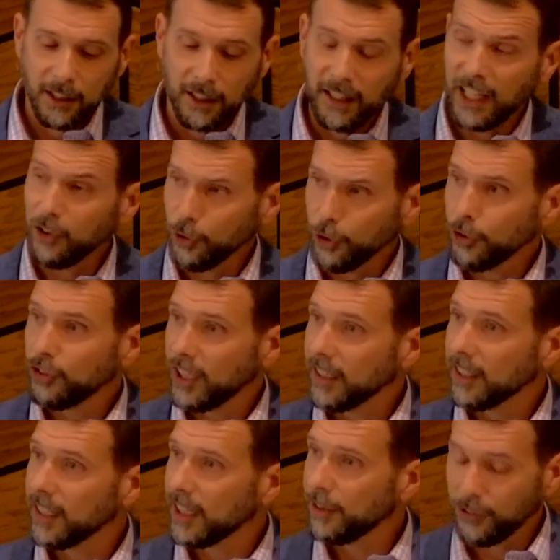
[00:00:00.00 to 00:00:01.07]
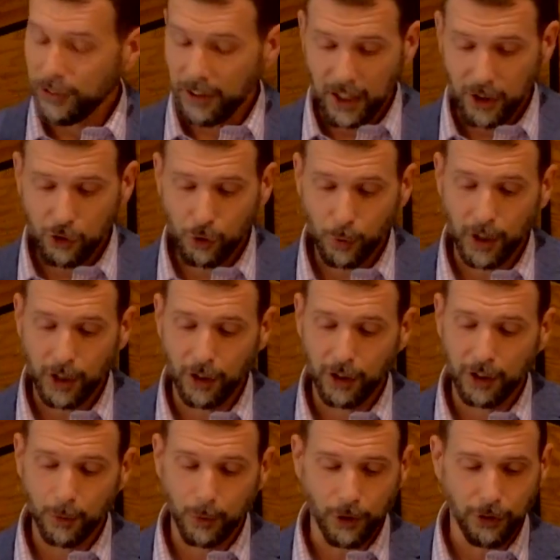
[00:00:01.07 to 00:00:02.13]
Now, that church had a nice
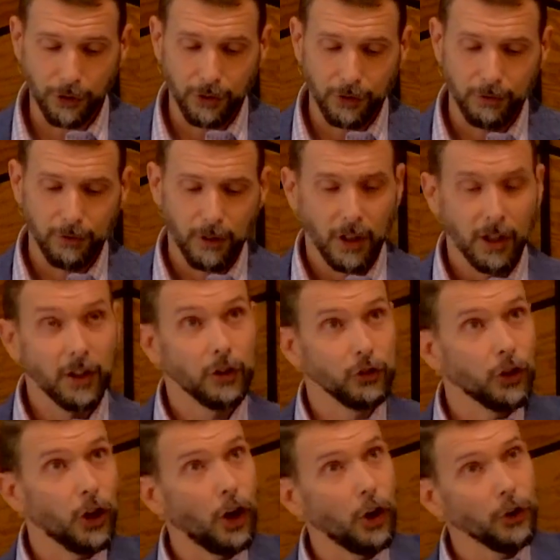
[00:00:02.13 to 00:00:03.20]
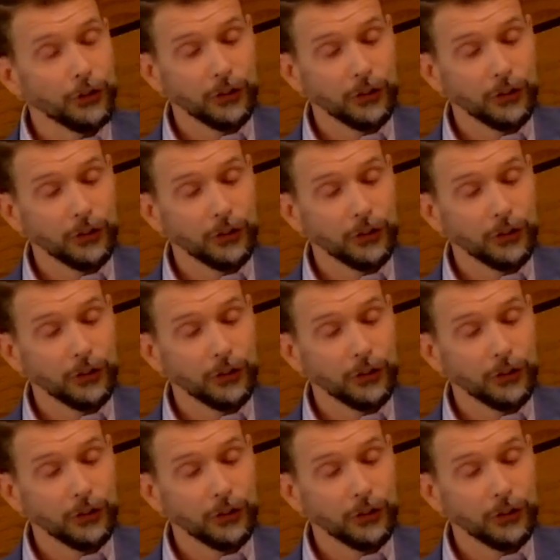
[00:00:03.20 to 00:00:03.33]
sanctuary with tall